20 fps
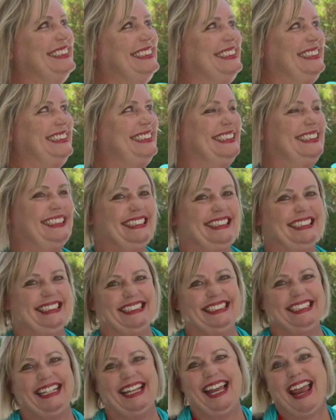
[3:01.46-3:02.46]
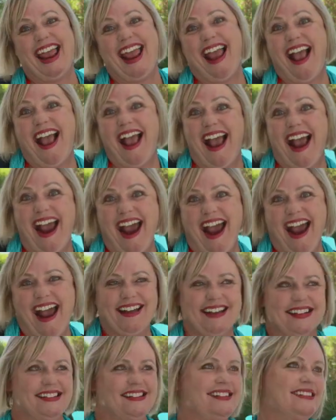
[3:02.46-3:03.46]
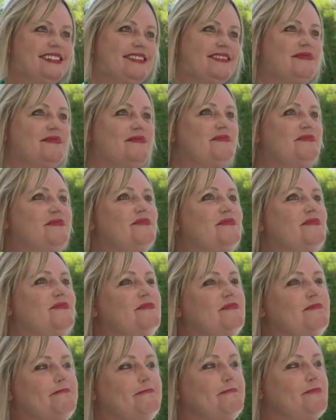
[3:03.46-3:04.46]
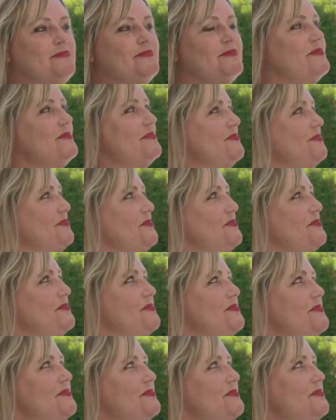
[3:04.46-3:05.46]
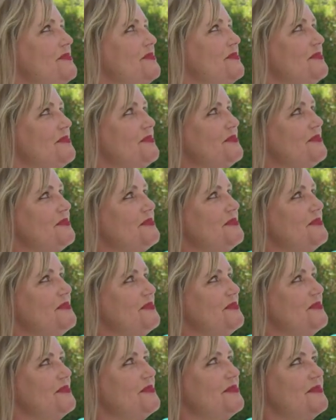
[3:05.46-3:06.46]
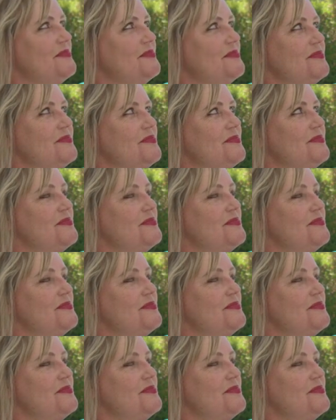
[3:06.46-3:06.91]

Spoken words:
The person shown says nothing.